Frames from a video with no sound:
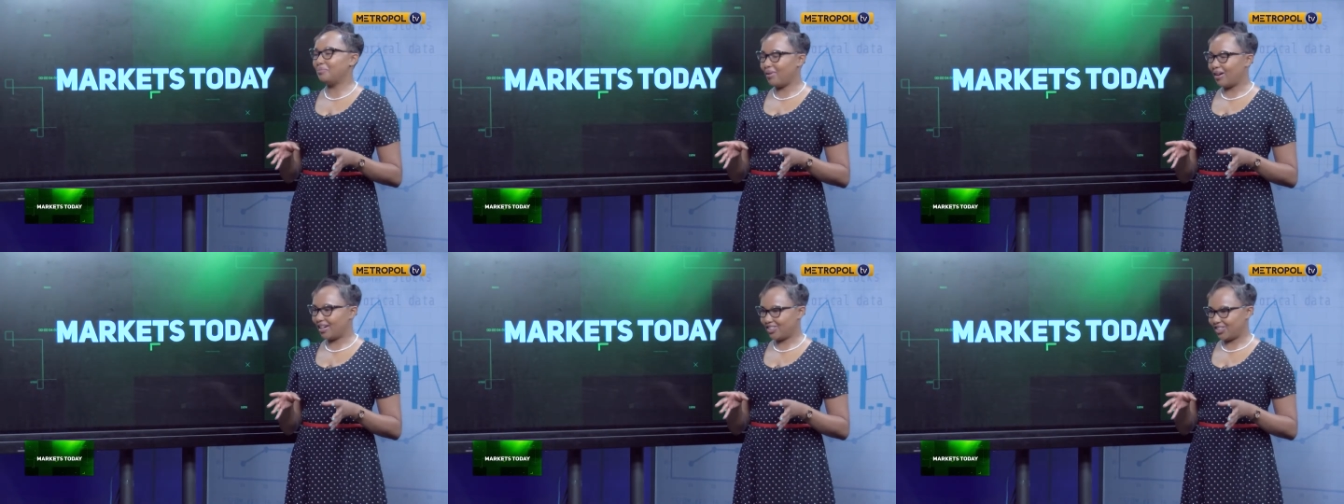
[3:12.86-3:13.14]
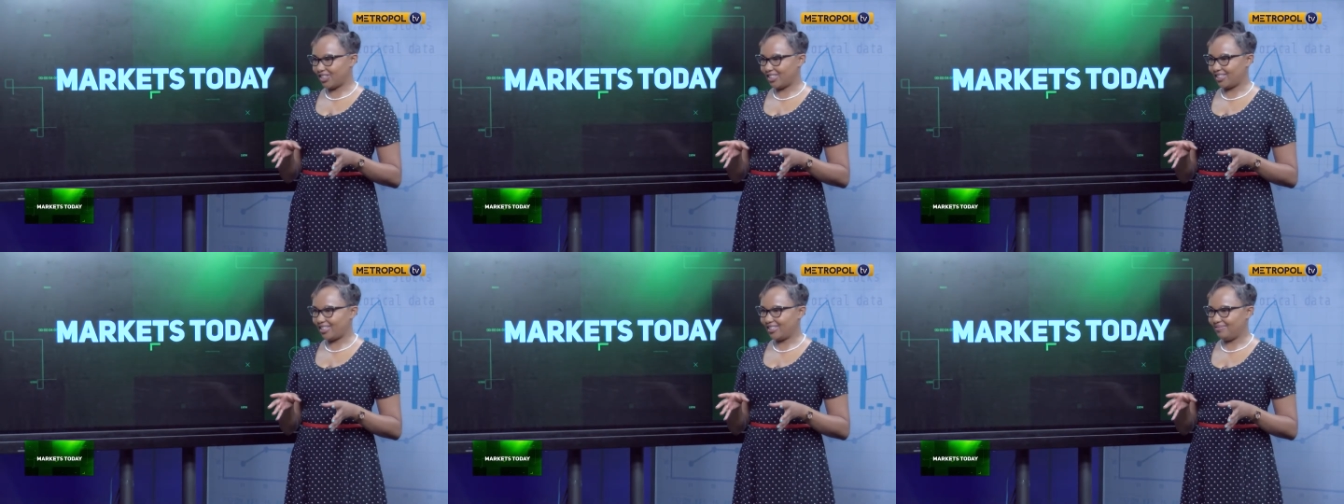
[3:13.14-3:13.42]

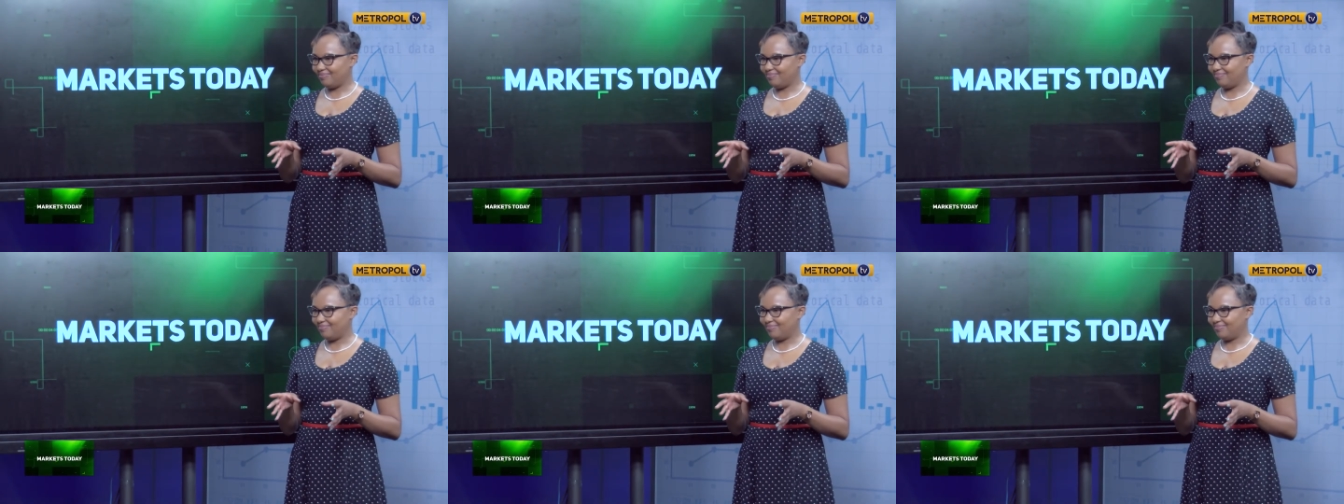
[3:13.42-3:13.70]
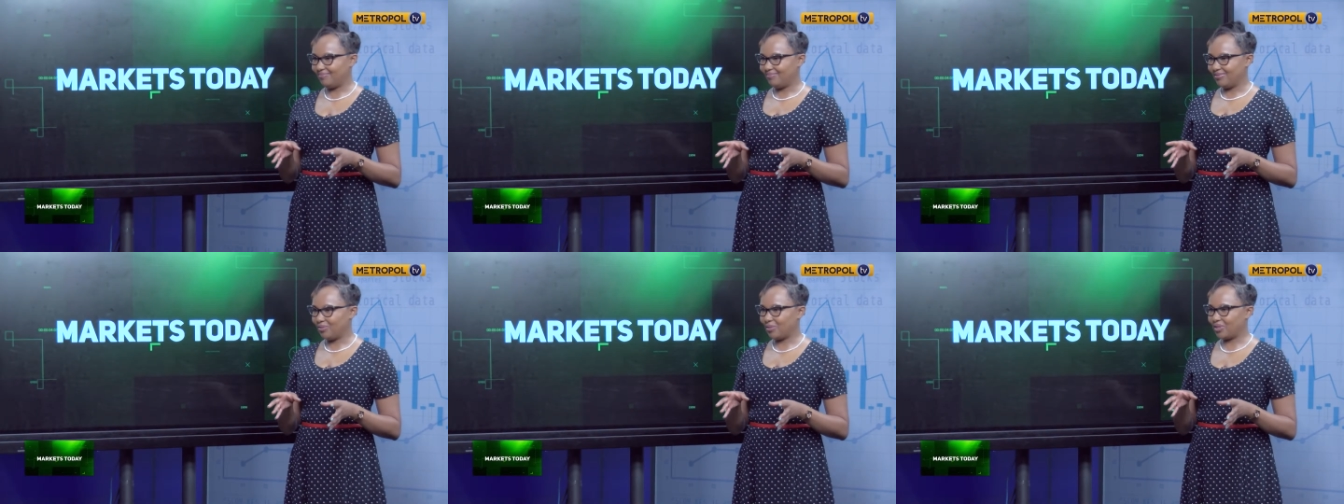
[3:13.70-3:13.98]
budget.
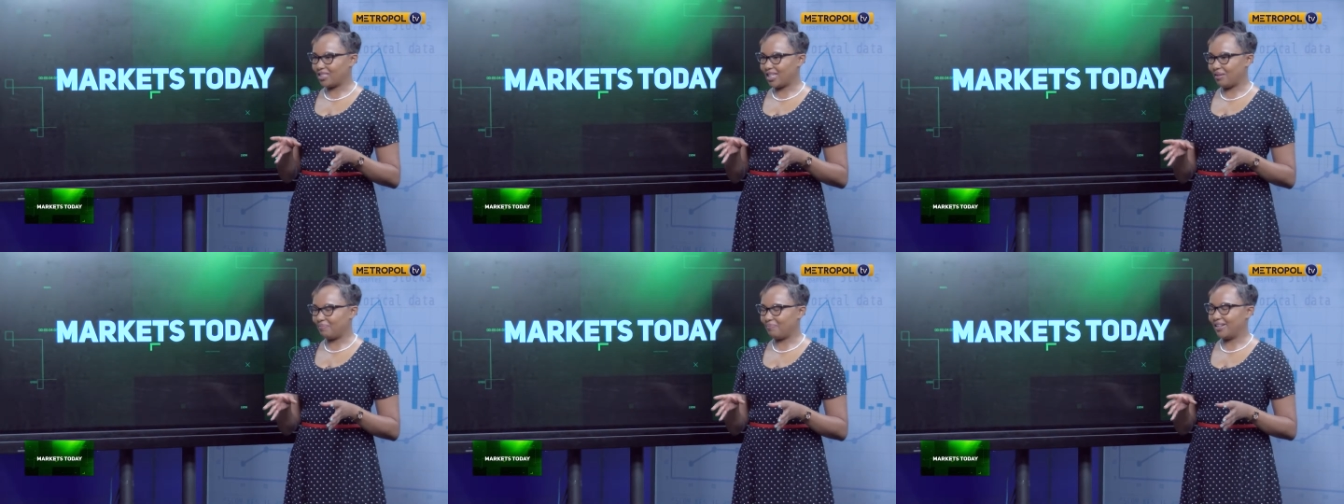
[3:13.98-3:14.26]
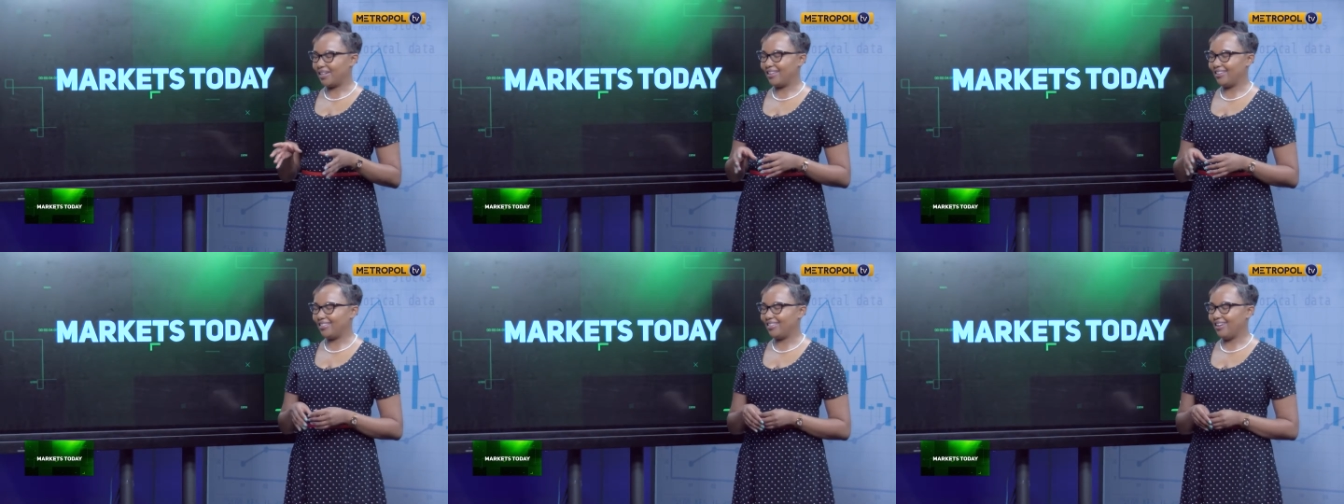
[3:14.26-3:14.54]
Yes. What's
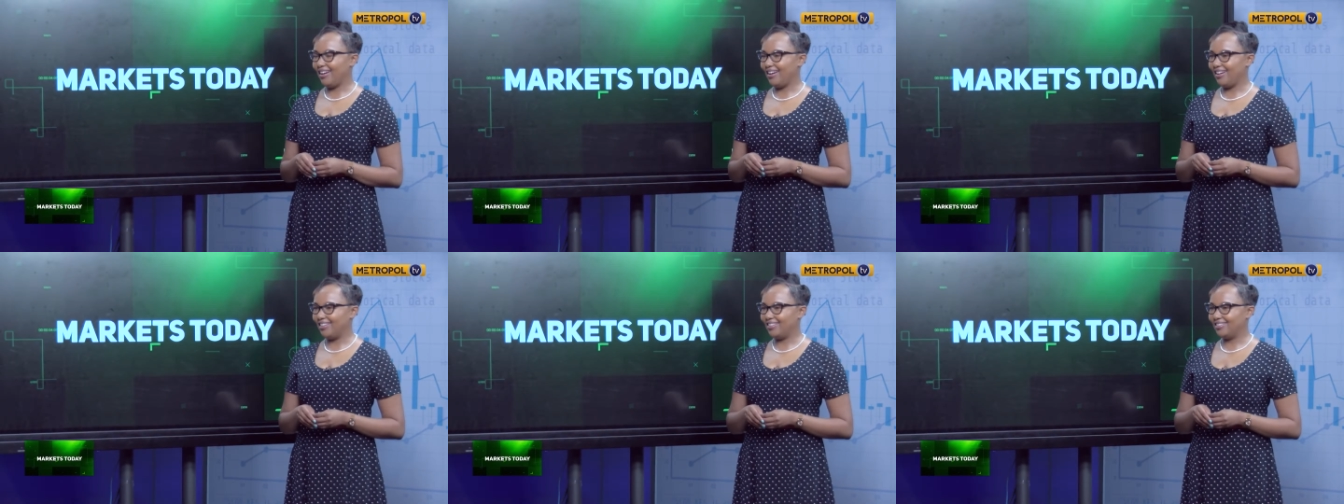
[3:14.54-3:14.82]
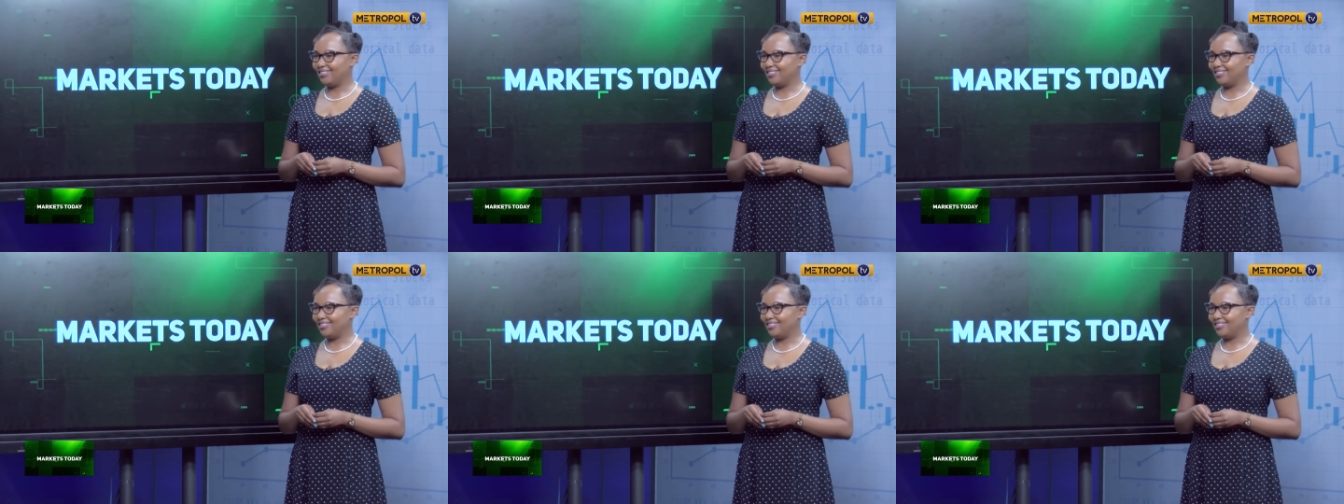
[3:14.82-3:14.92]
happening there?